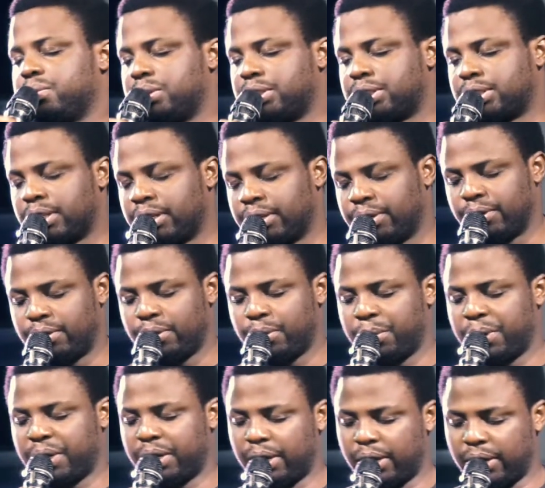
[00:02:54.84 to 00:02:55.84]
we thank
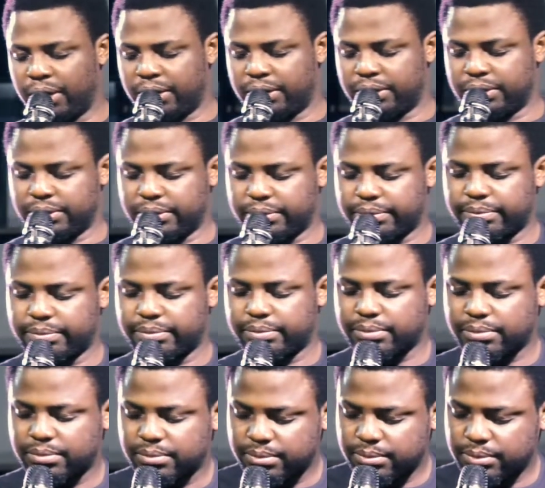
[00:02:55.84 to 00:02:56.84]
you again.
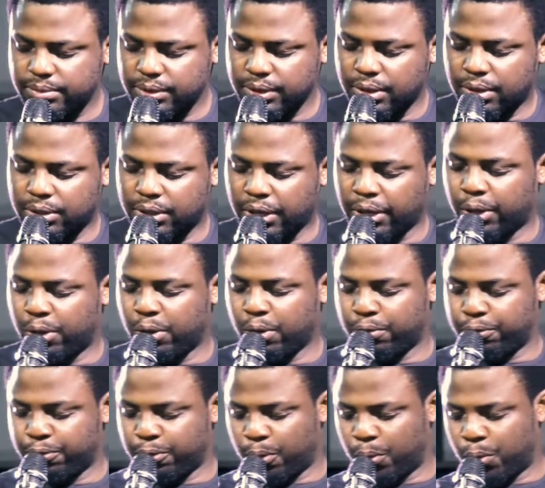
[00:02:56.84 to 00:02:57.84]
Thank
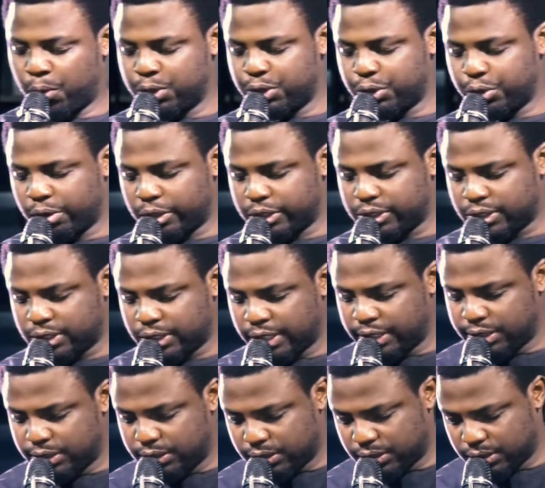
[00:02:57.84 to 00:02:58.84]
you for what you have
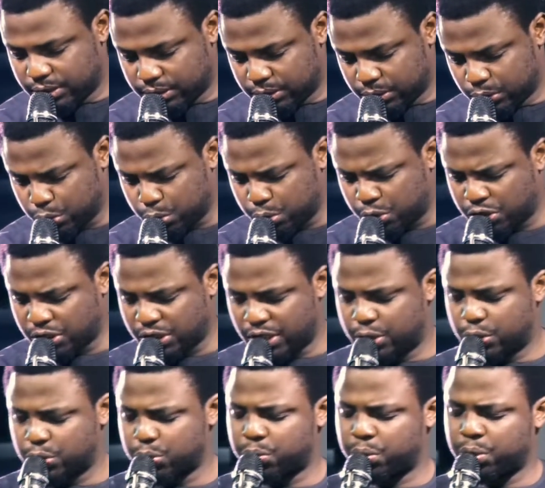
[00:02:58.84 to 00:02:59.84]
said to
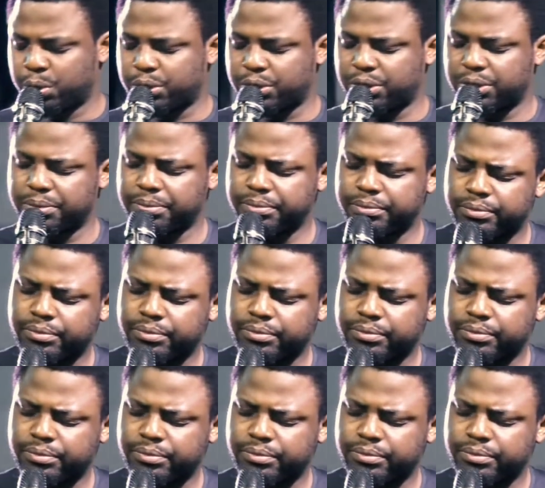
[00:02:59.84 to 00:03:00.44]
say to us.